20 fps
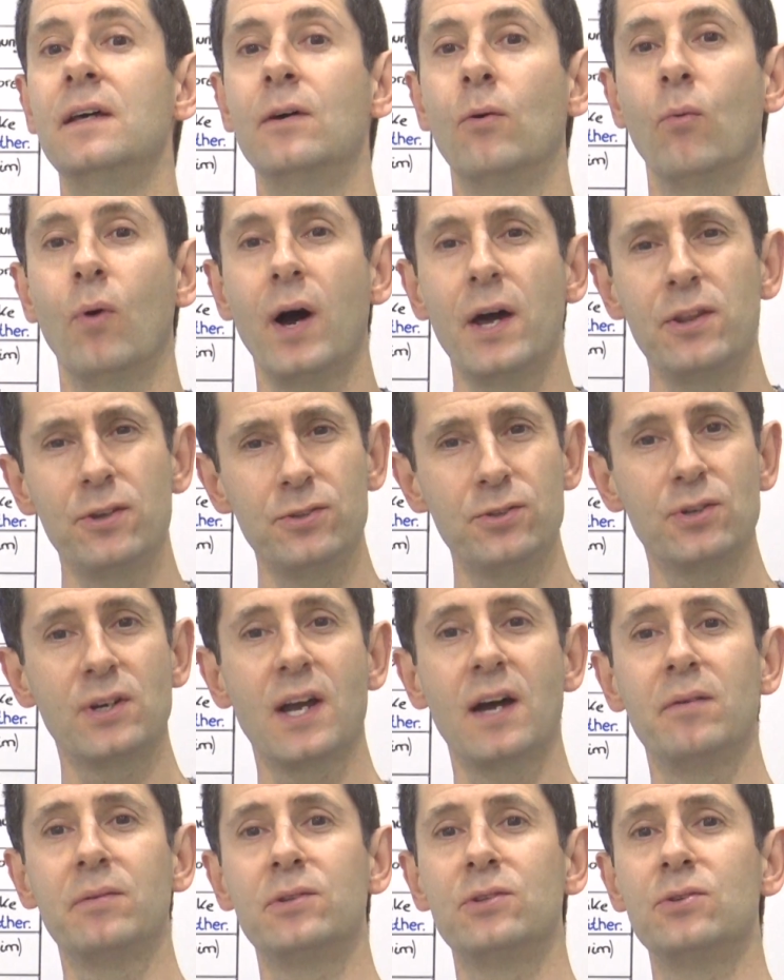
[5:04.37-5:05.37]
why don't you
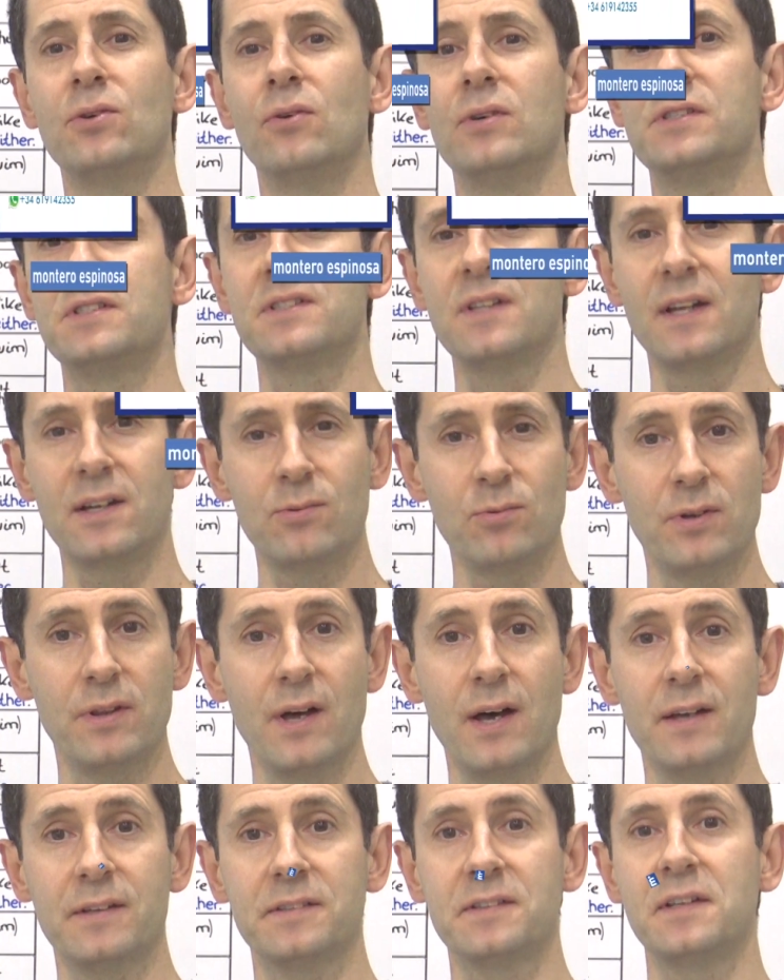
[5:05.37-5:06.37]
come to study with
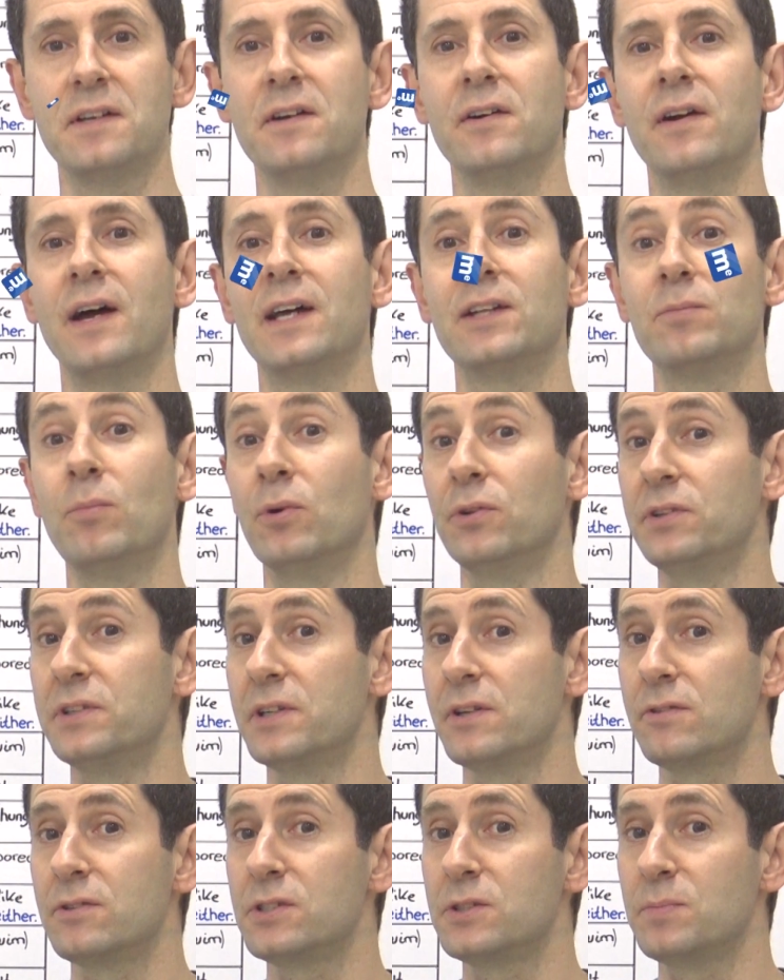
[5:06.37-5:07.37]
us here at
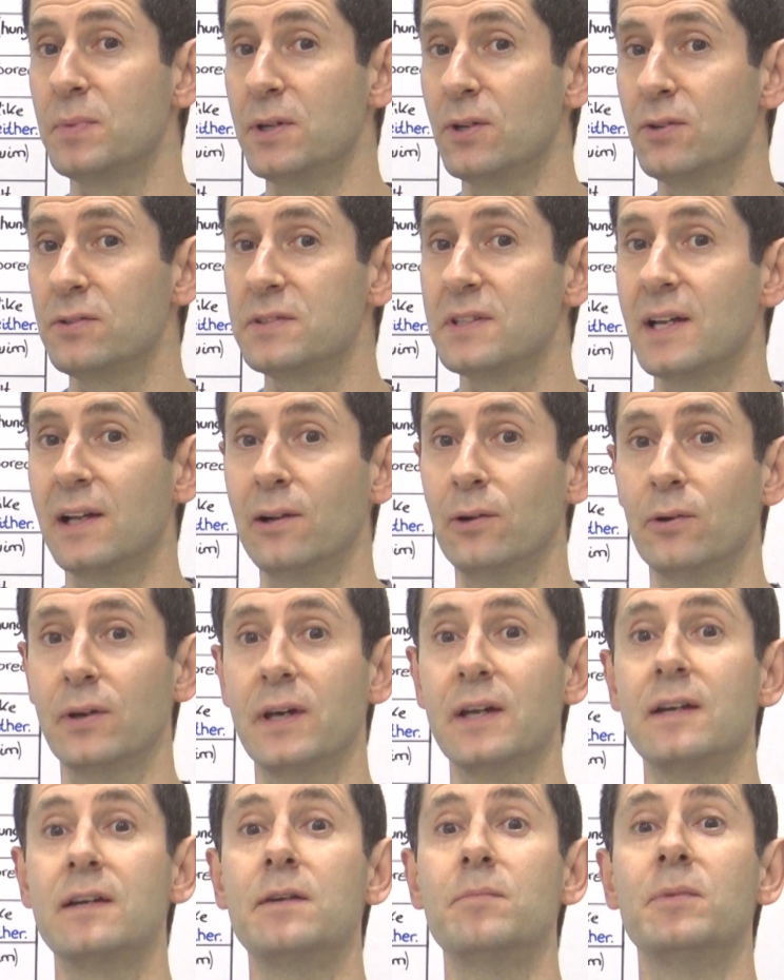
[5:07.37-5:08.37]
Montero Espinosa,
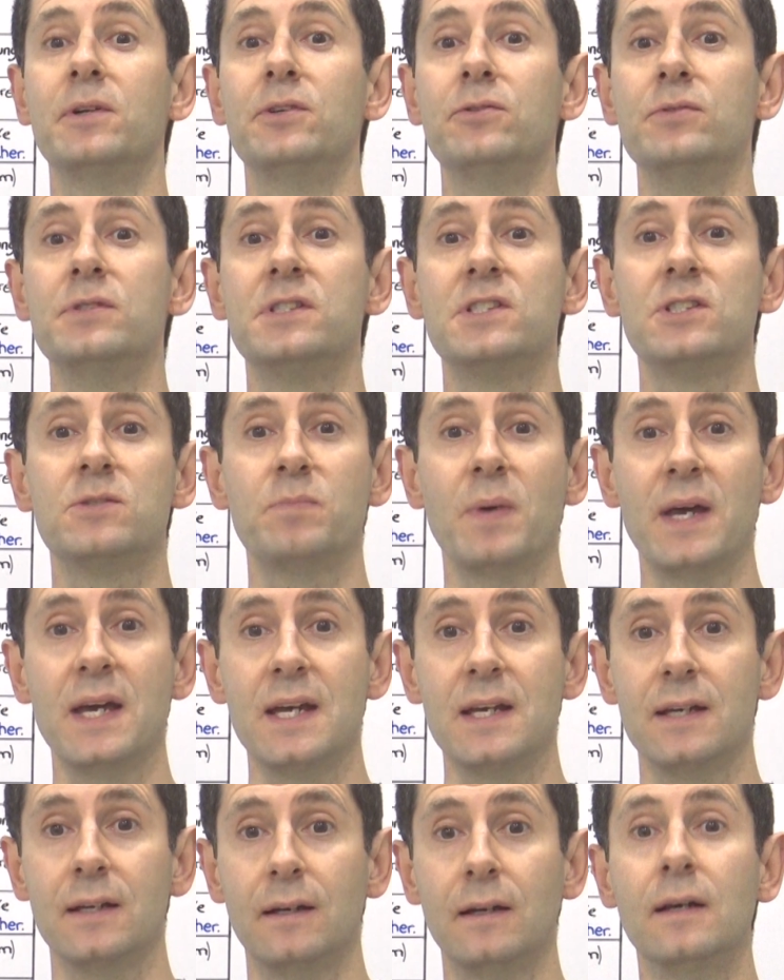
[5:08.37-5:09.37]
located in Madrid,
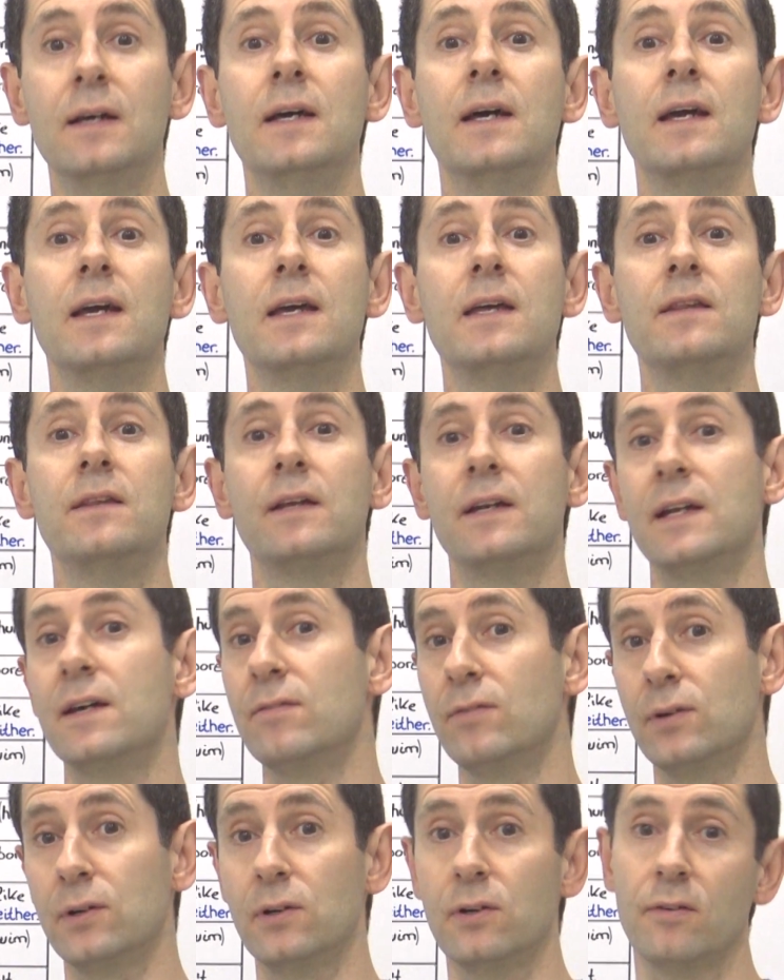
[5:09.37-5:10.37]
Spain, in the
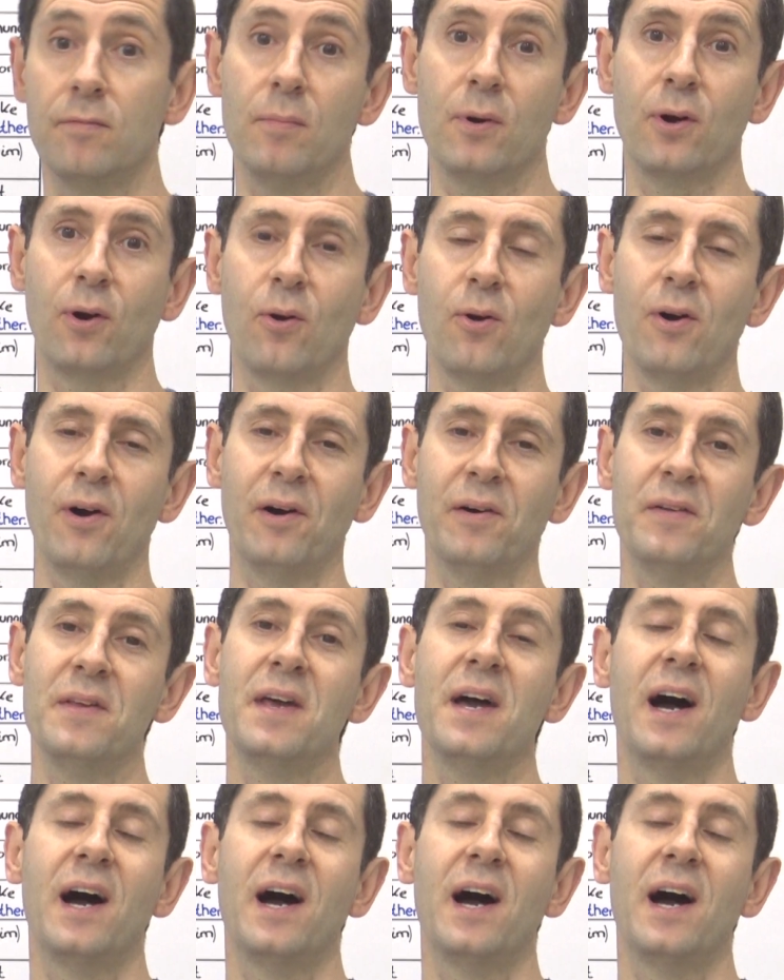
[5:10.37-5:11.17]
neighborhood of Moncloa.